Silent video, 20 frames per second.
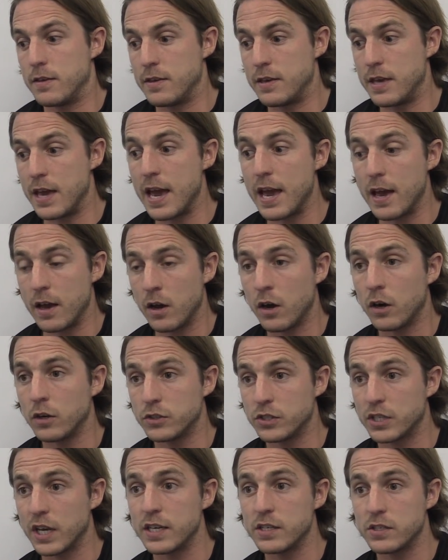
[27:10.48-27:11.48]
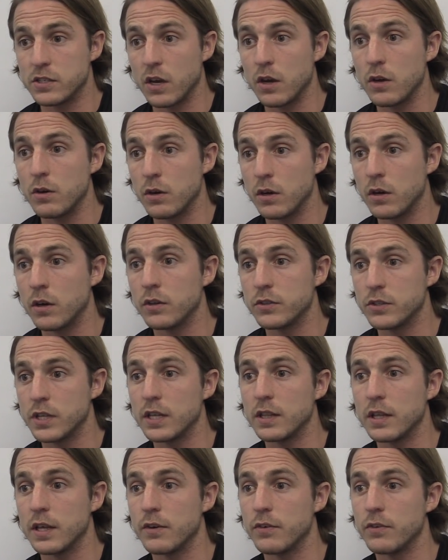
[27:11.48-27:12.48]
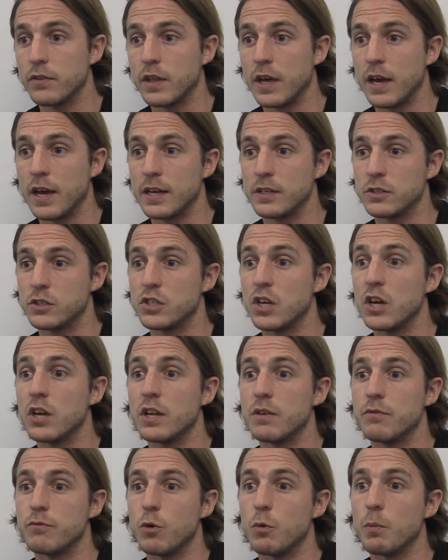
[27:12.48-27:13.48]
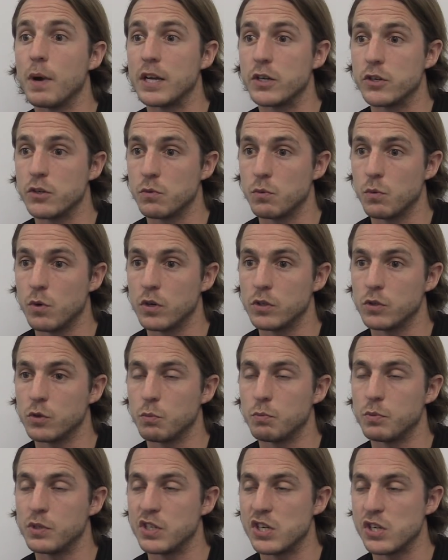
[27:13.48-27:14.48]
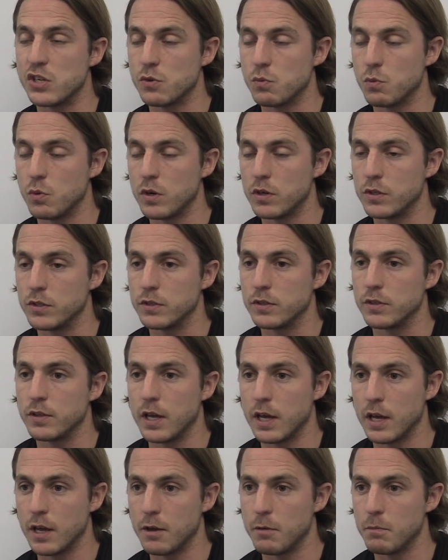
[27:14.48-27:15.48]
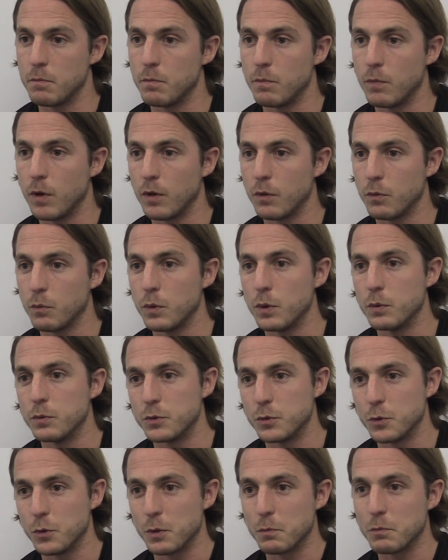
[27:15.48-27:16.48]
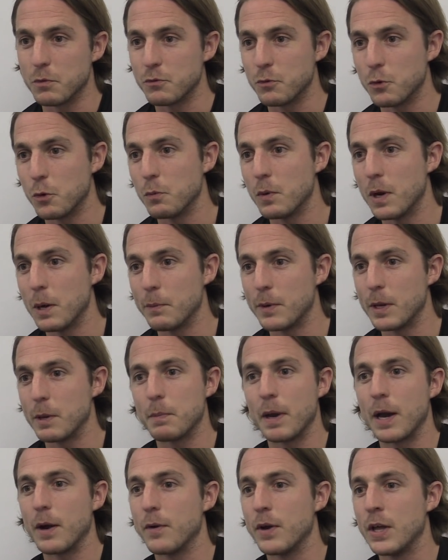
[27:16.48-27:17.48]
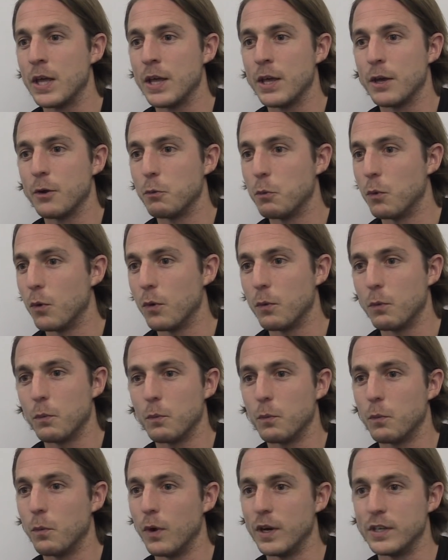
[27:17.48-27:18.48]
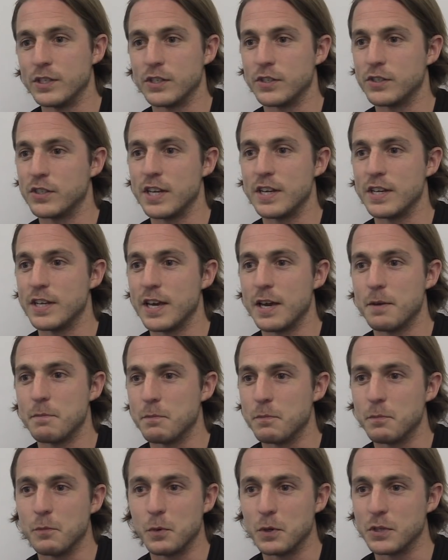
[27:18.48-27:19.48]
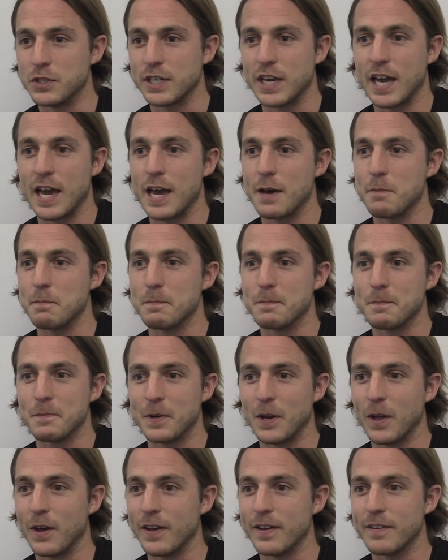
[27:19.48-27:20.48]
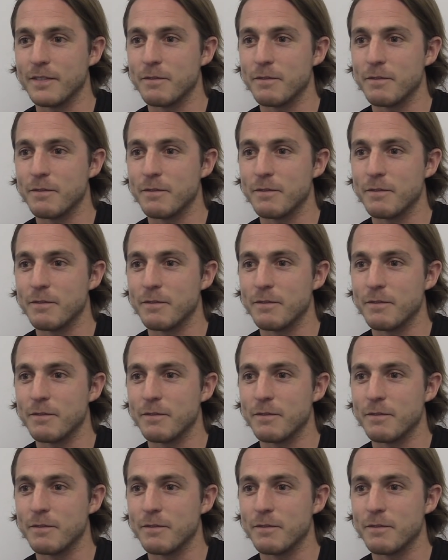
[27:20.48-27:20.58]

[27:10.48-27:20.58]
Yeah, I'd say so. I think there has, certainly formation-wise or position-wise. We were talking before about what is a CDM, what is a cam, like